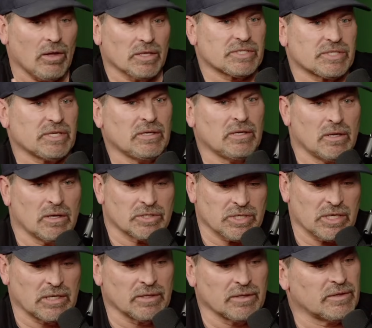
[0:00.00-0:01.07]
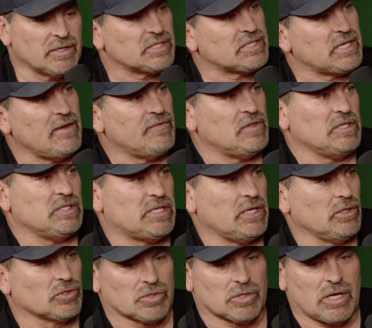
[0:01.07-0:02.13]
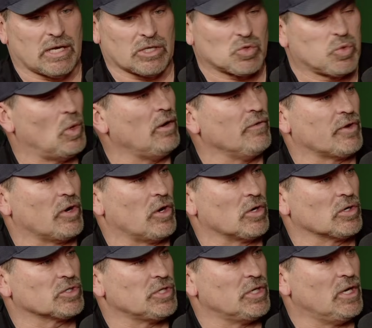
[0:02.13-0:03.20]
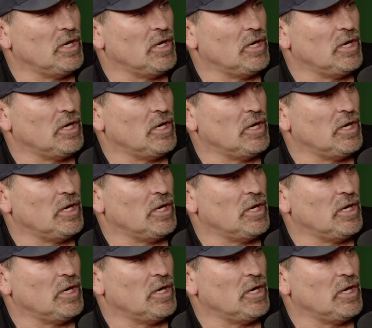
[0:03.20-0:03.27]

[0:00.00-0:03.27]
of a sudden, the safety's heels are not at 12 yards.